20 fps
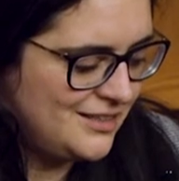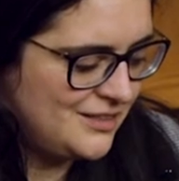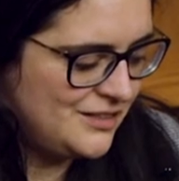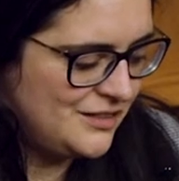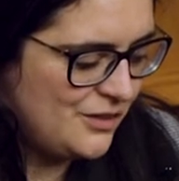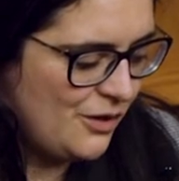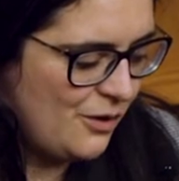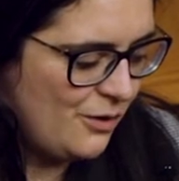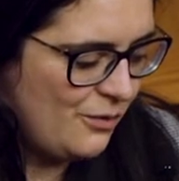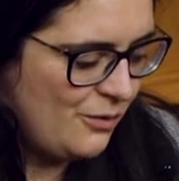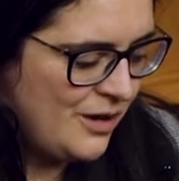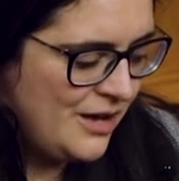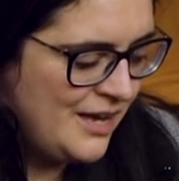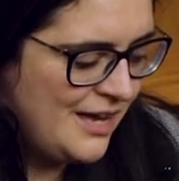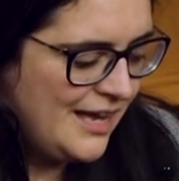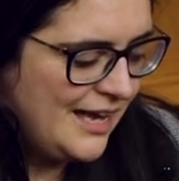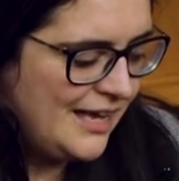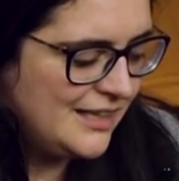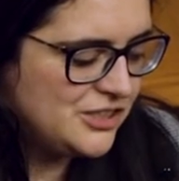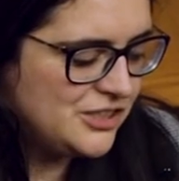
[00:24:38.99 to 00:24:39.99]
So
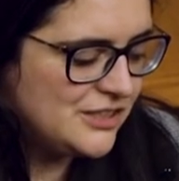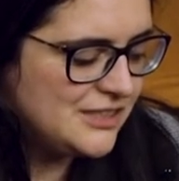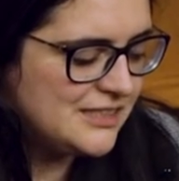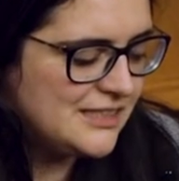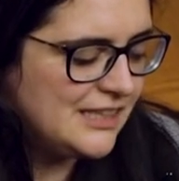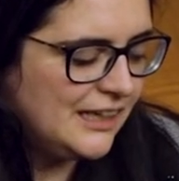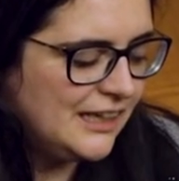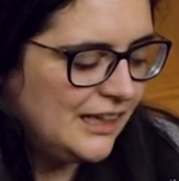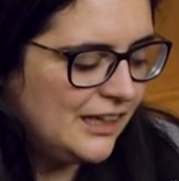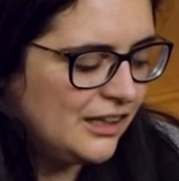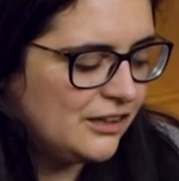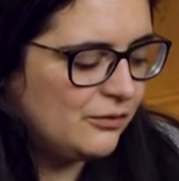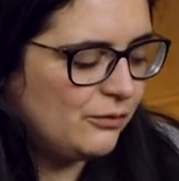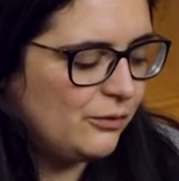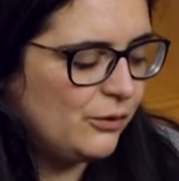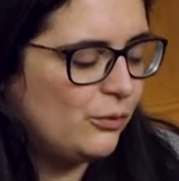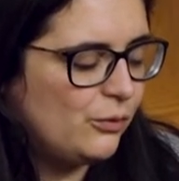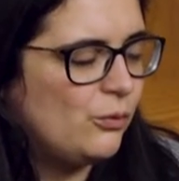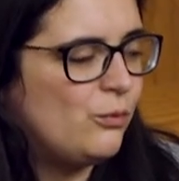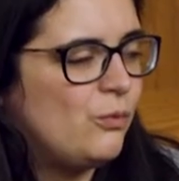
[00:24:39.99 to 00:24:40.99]
it's just thinking
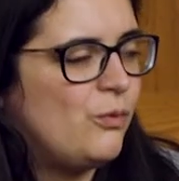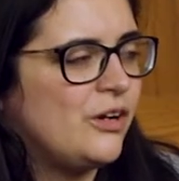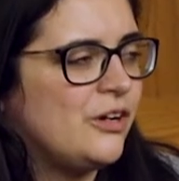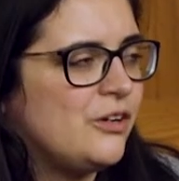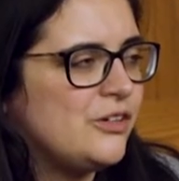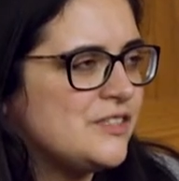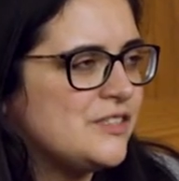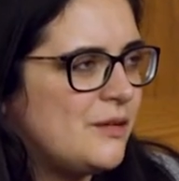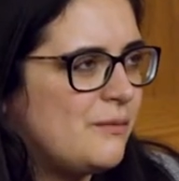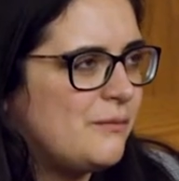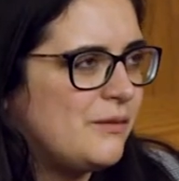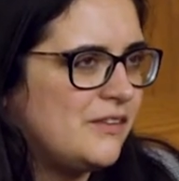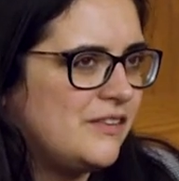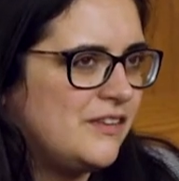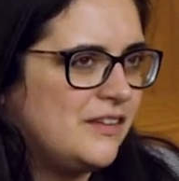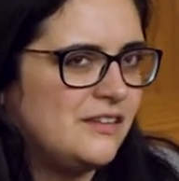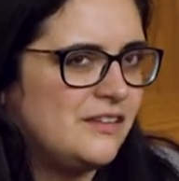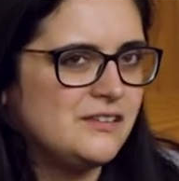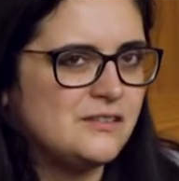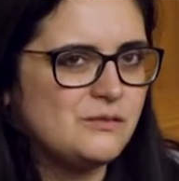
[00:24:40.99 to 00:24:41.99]
through what are some of
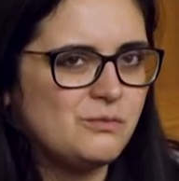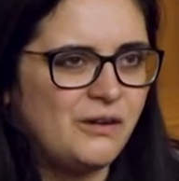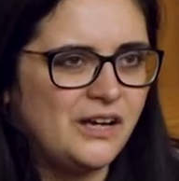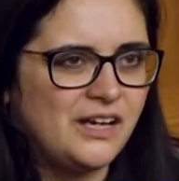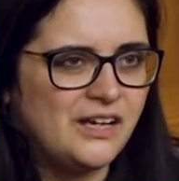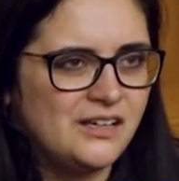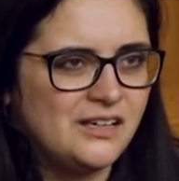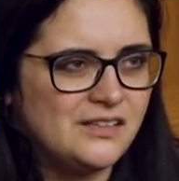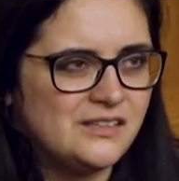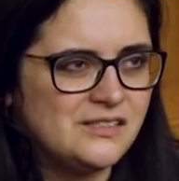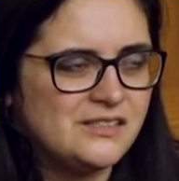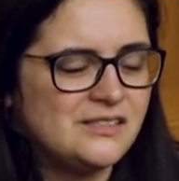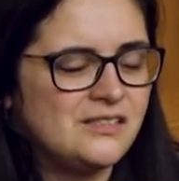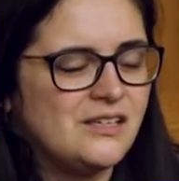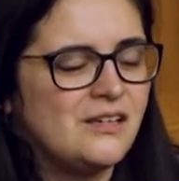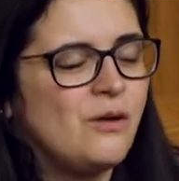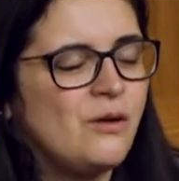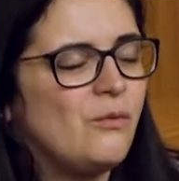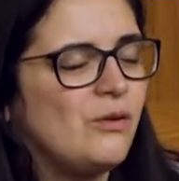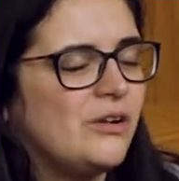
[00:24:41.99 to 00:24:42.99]
these ways
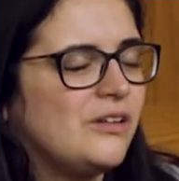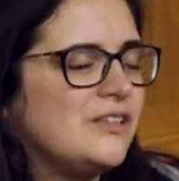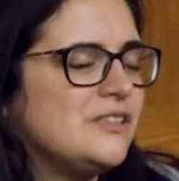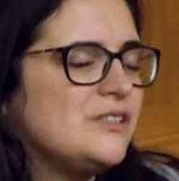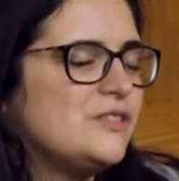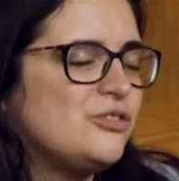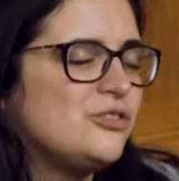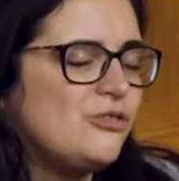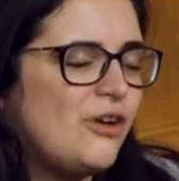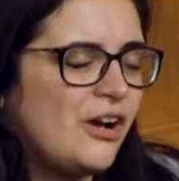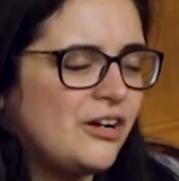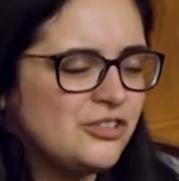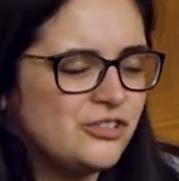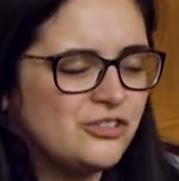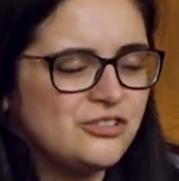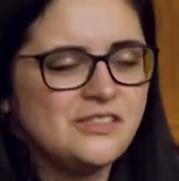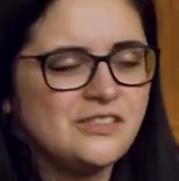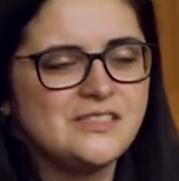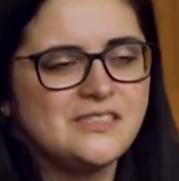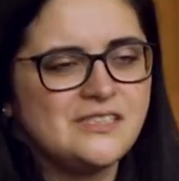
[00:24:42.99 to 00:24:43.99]
what are these
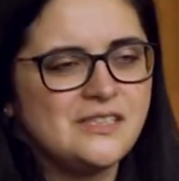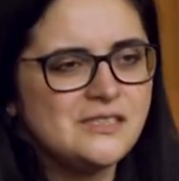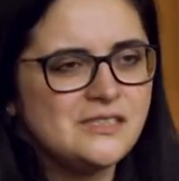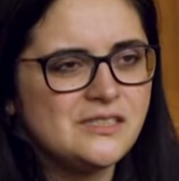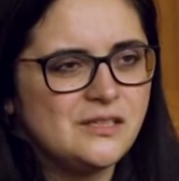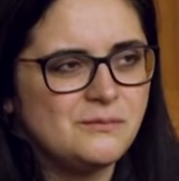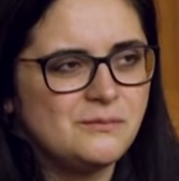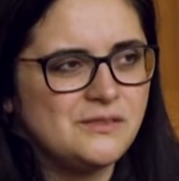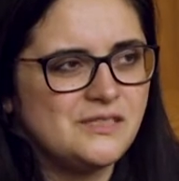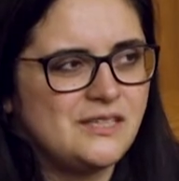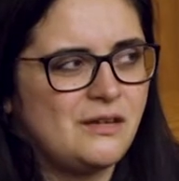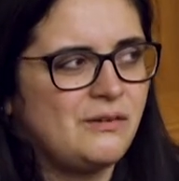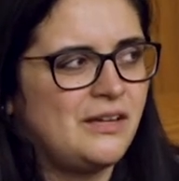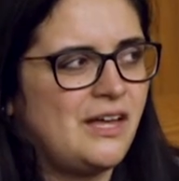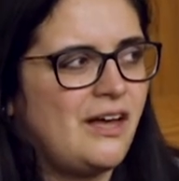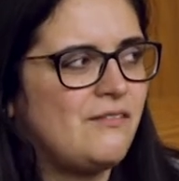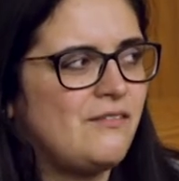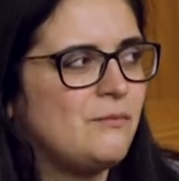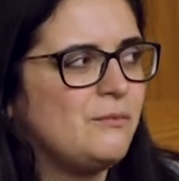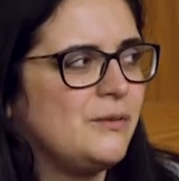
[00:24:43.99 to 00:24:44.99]
structures and systems that we
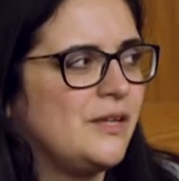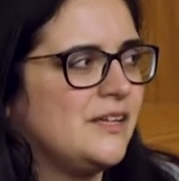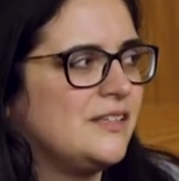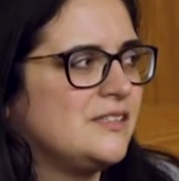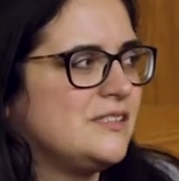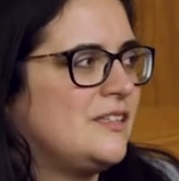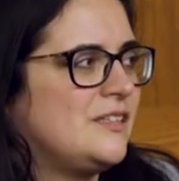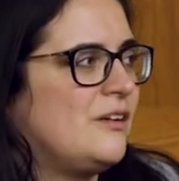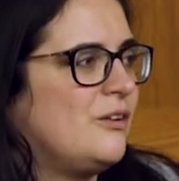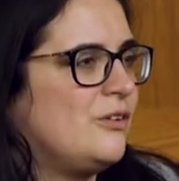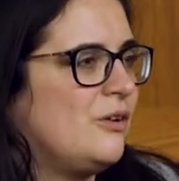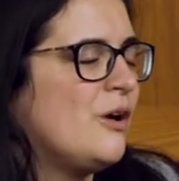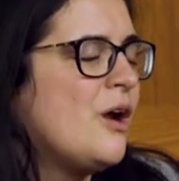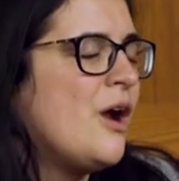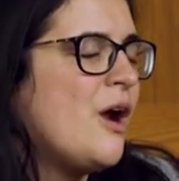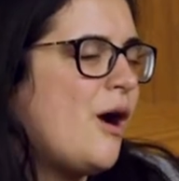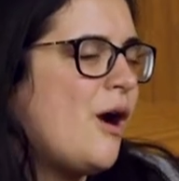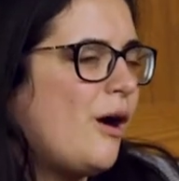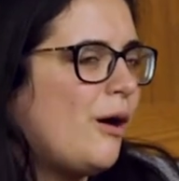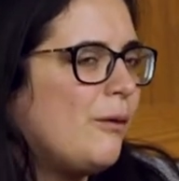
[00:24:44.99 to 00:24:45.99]
have in place that are,
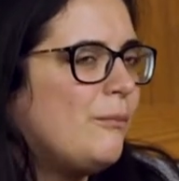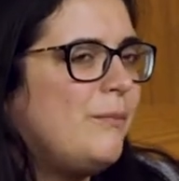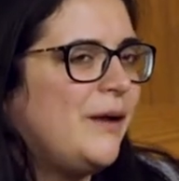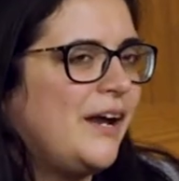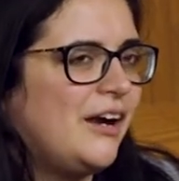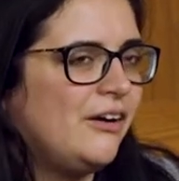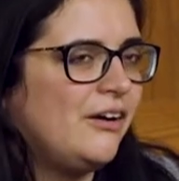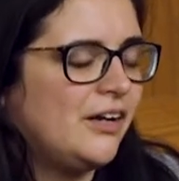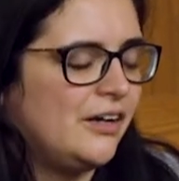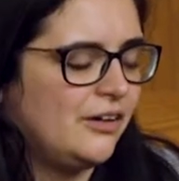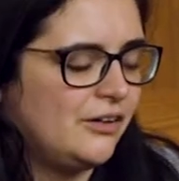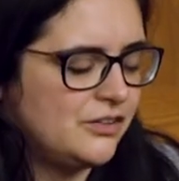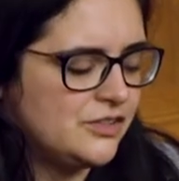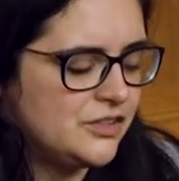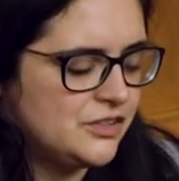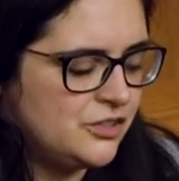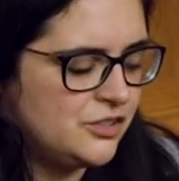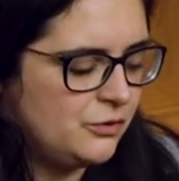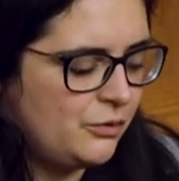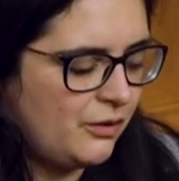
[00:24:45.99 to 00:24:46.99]
are
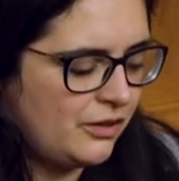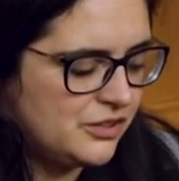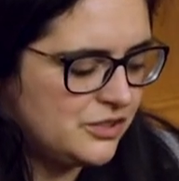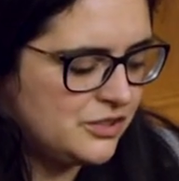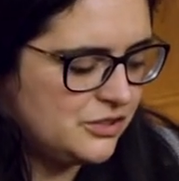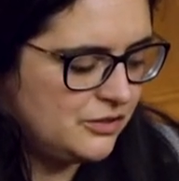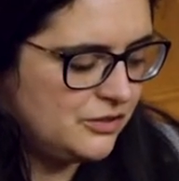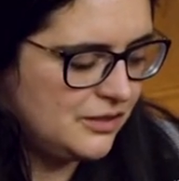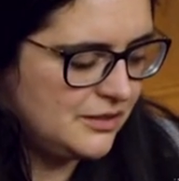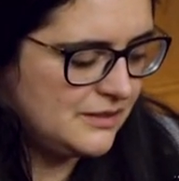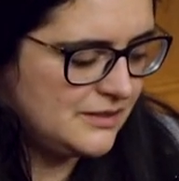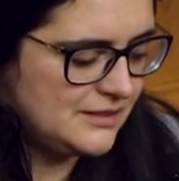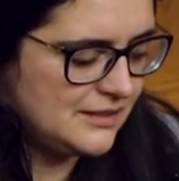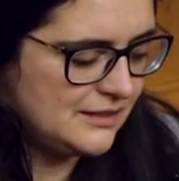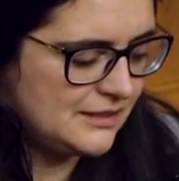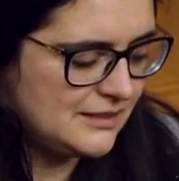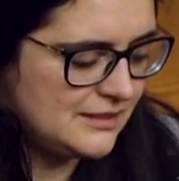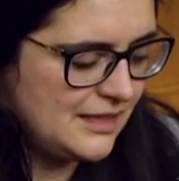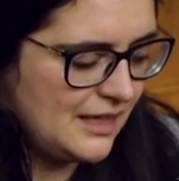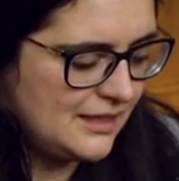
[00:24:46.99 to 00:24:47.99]
barriers to our students'
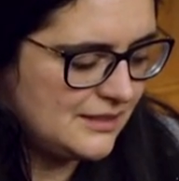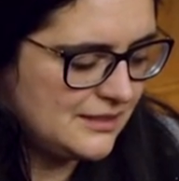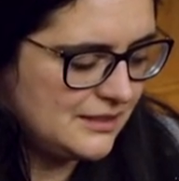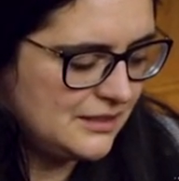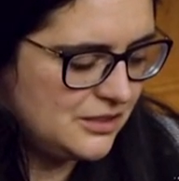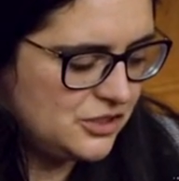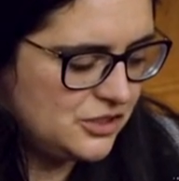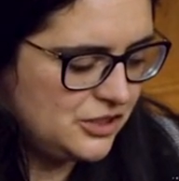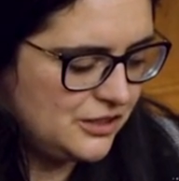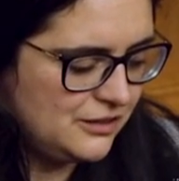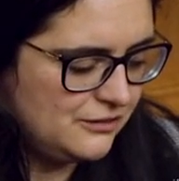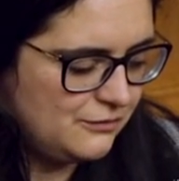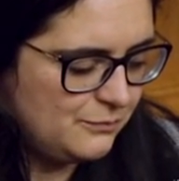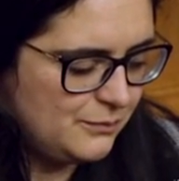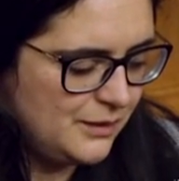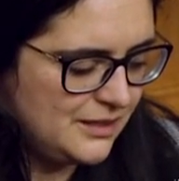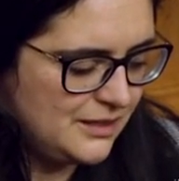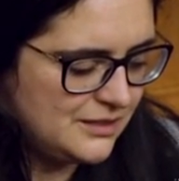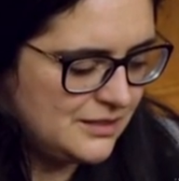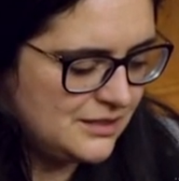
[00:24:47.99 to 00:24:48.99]
success and
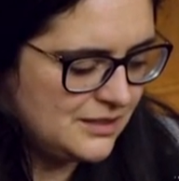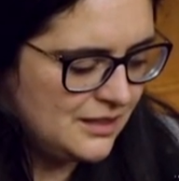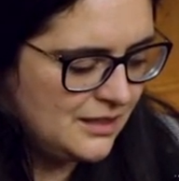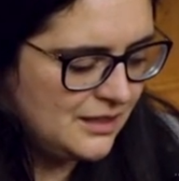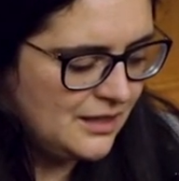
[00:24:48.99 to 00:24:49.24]
achievement?